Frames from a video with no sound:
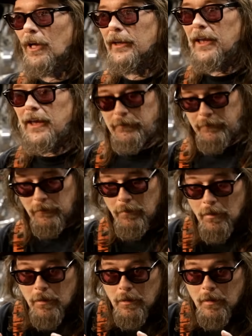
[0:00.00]
Like, and
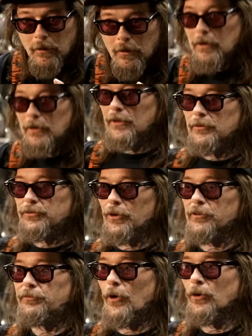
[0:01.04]

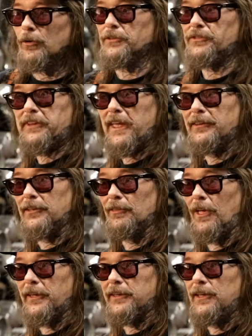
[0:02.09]
took a photo and scanned it.
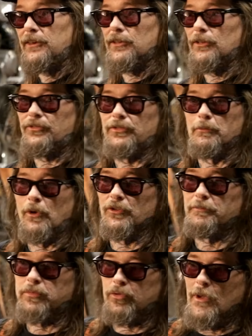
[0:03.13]
Like, it is the
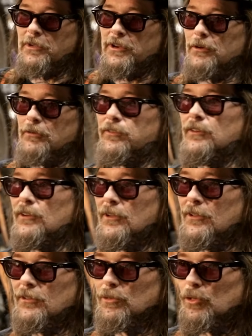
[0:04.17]
most primitive
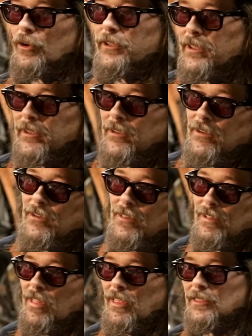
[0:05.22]
looking,
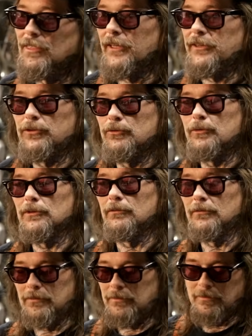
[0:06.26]
like you
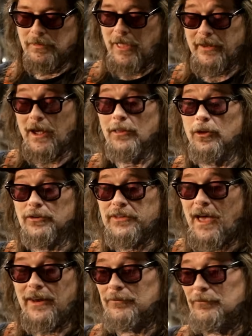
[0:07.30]
would, like I looked
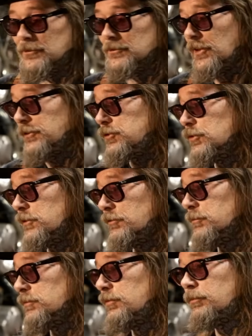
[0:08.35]
at it and it was like two
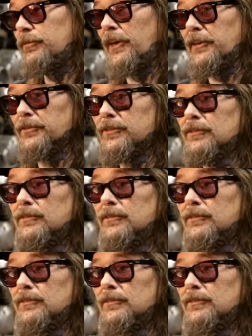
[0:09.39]
different things.